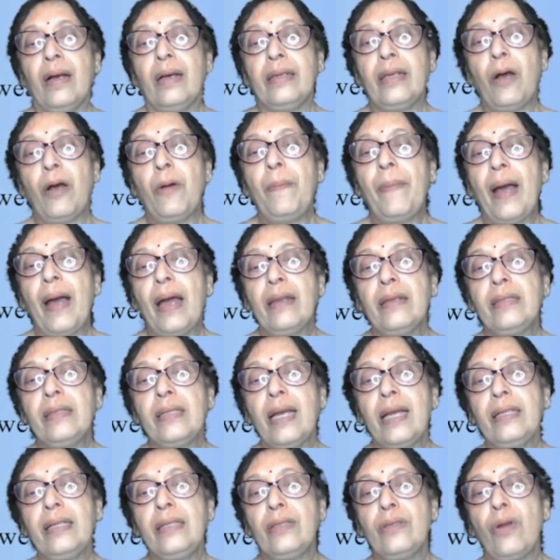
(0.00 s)
Now,
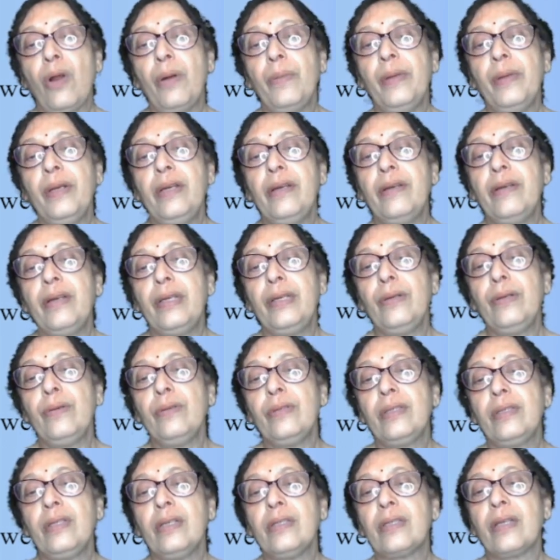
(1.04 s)
parasites normally
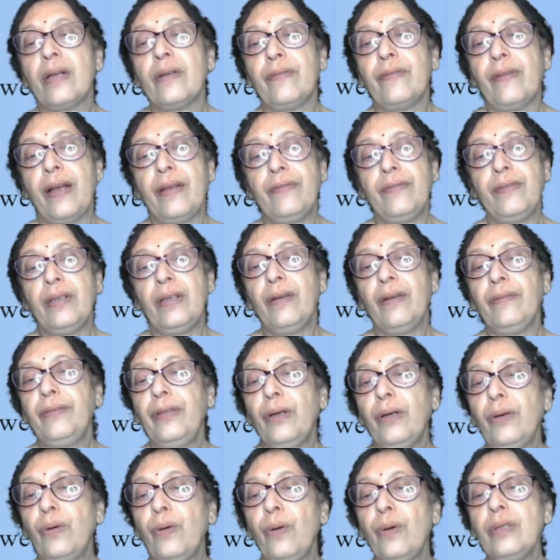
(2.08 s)
reduce the survival of
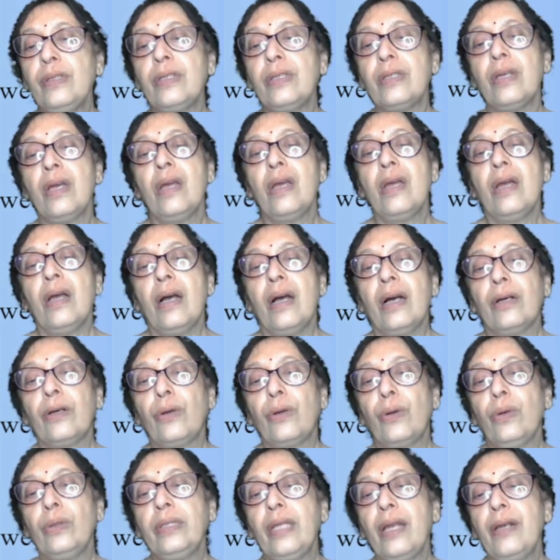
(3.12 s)
the host.
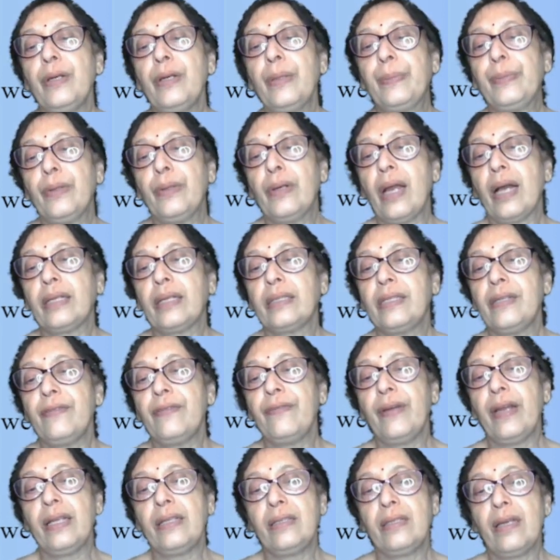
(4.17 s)
Growth and
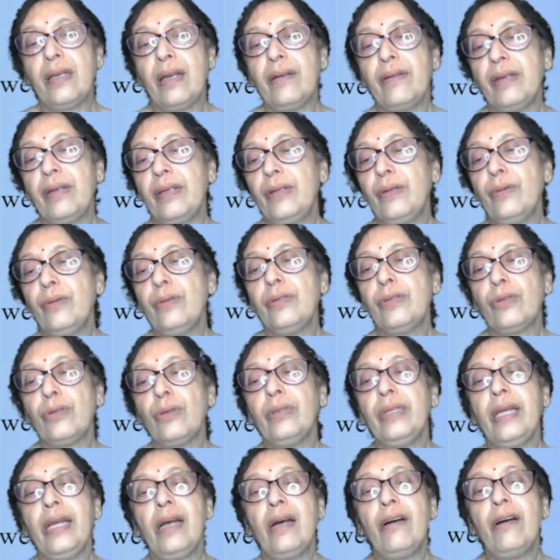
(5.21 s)
reproductive rates are reduced,
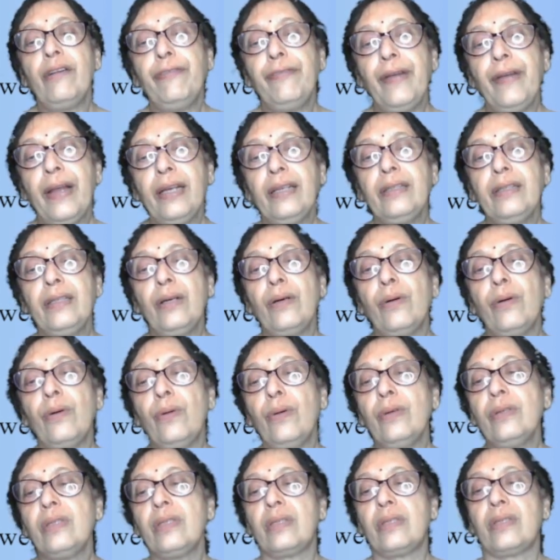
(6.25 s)
so they affect the
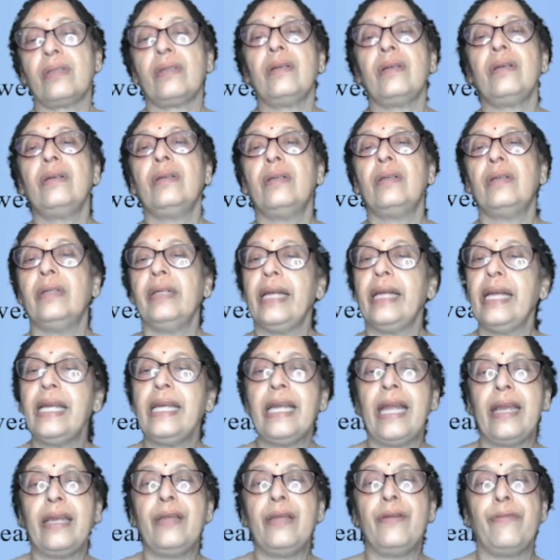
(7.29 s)
hosts
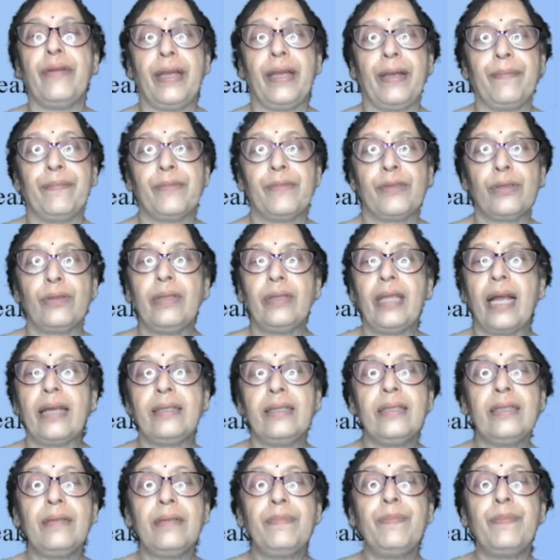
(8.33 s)
in any way. So that
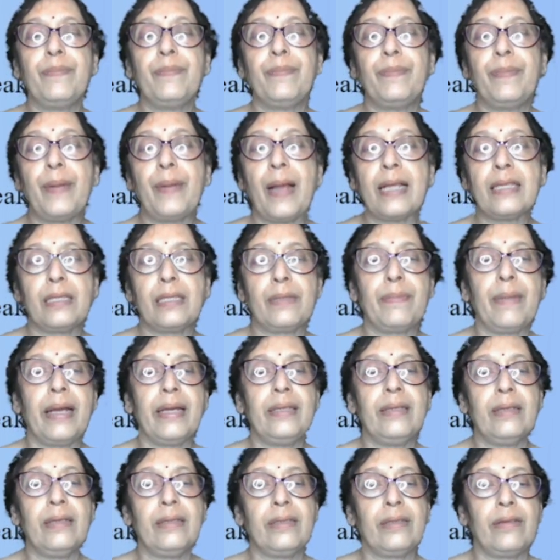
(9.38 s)
is a plus
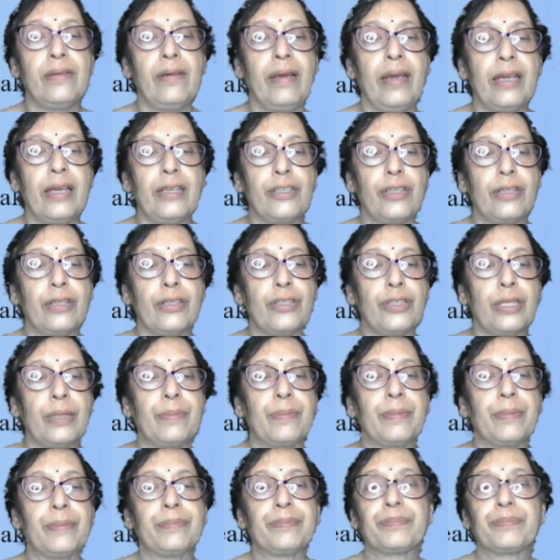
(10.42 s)
minus relationship.
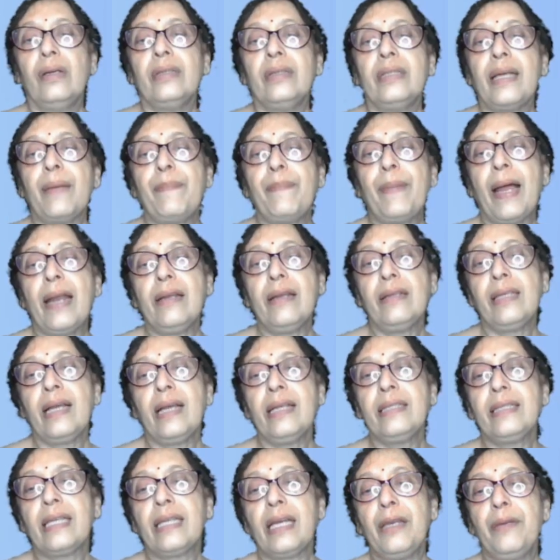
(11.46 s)
The
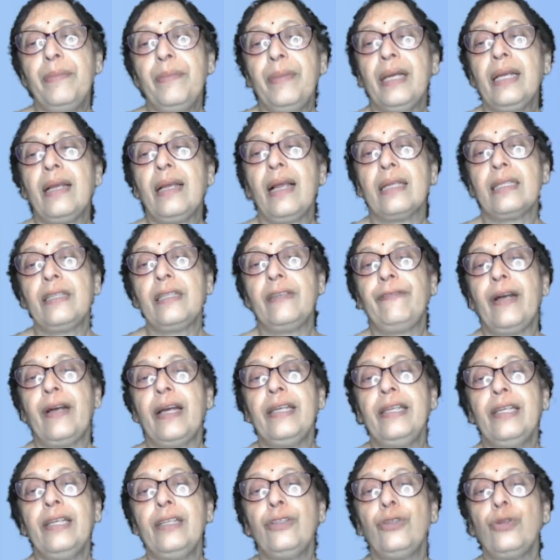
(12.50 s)
parasites can be
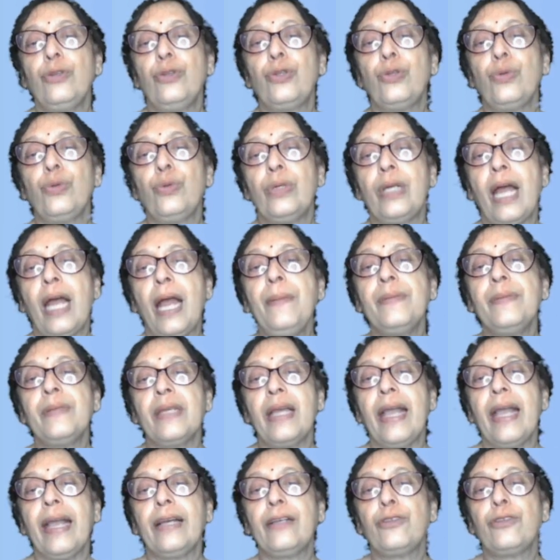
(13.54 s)
classified into two
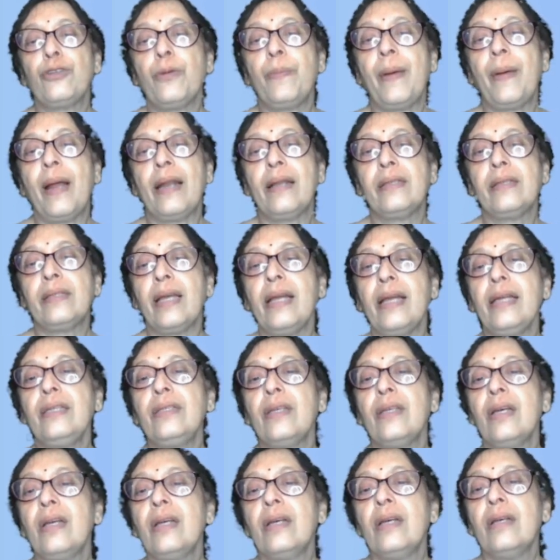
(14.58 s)
types:
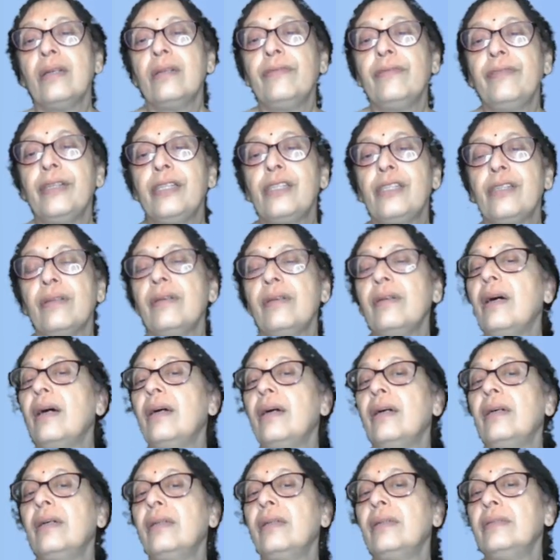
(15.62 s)
ectoparasite, which
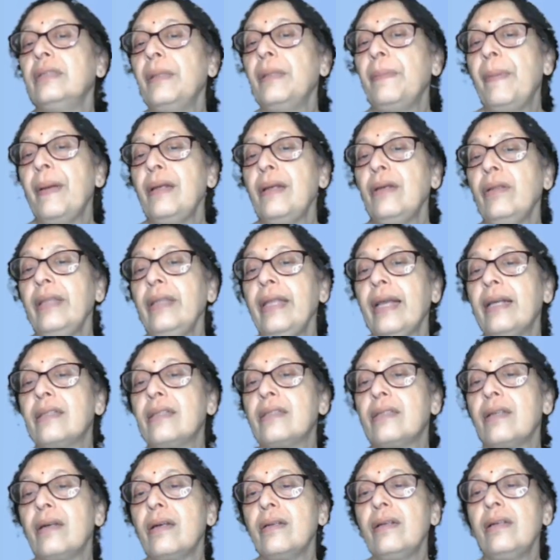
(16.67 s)
depend on the
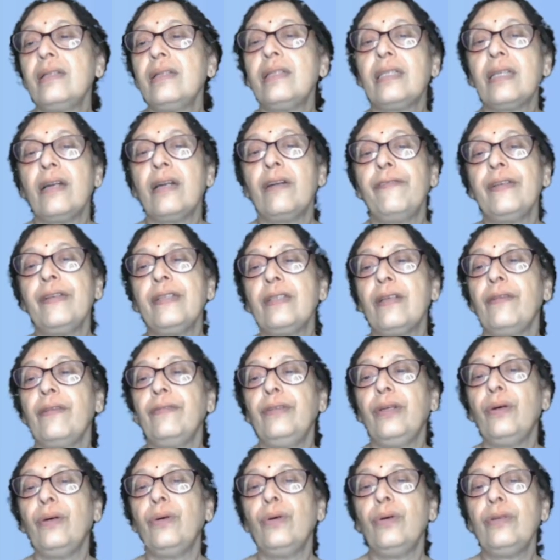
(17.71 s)
external surface
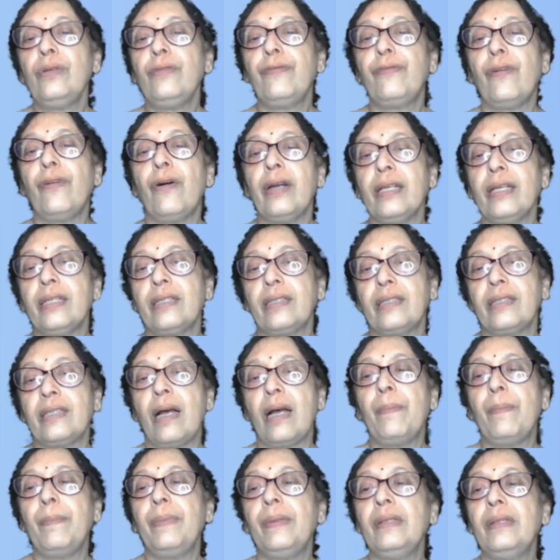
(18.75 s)
of the host, for
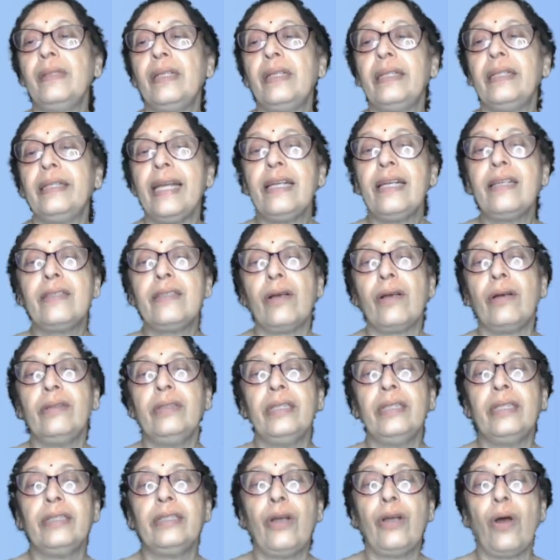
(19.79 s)
example, the ticks
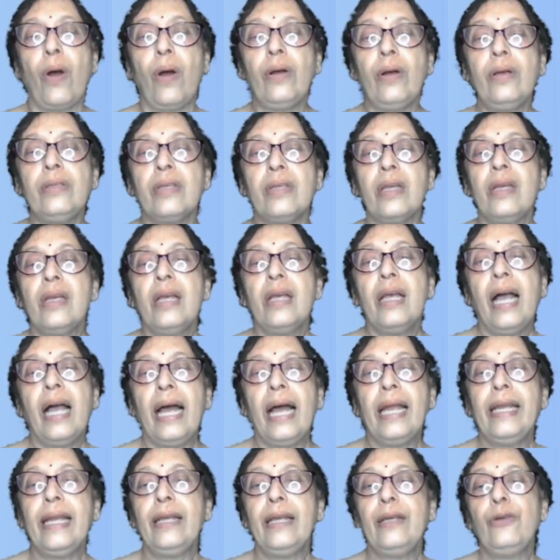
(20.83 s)
on the dogs,
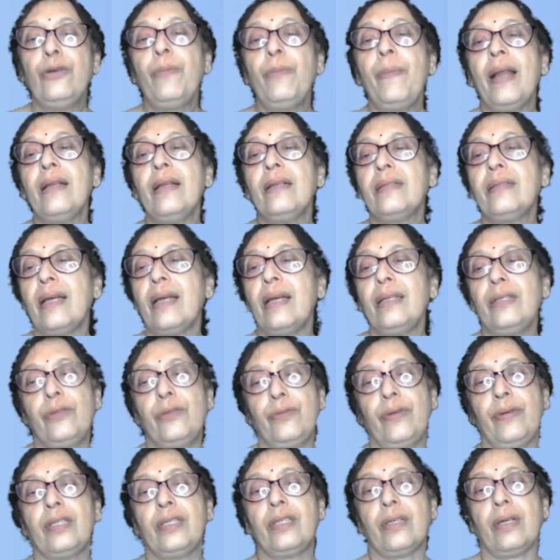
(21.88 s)
and
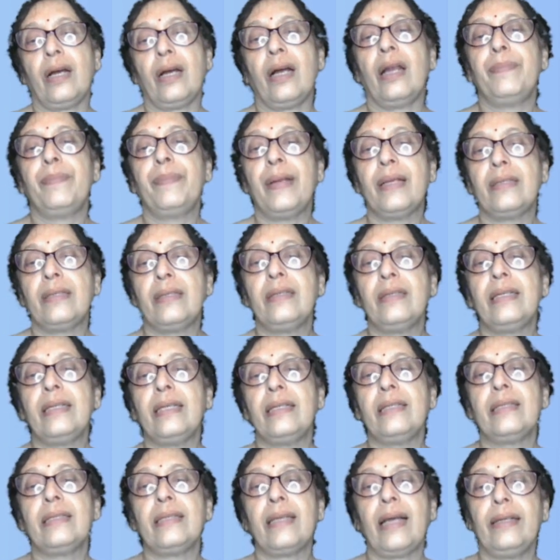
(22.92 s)
endoparasites, which are present
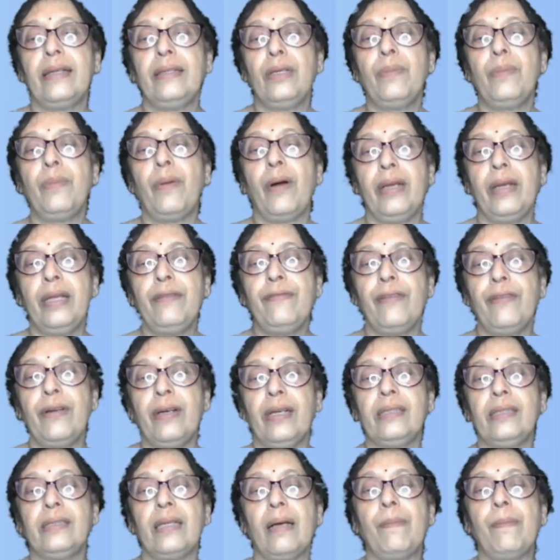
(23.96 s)
inside the body, for
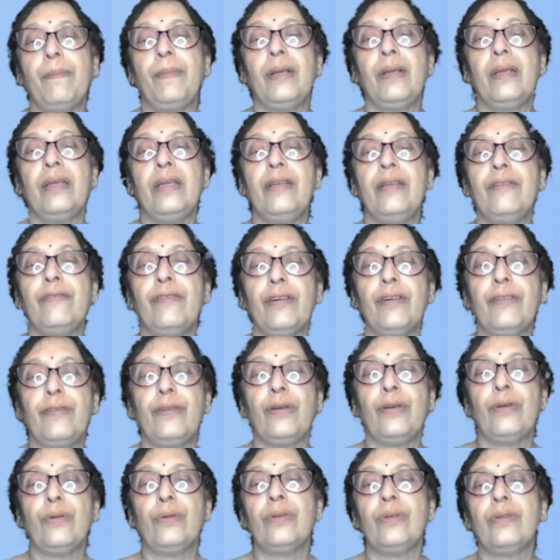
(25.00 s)
example, liver
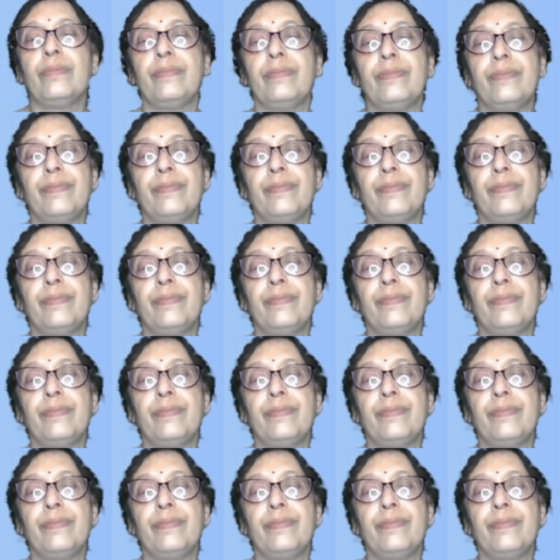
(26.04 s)
fluke,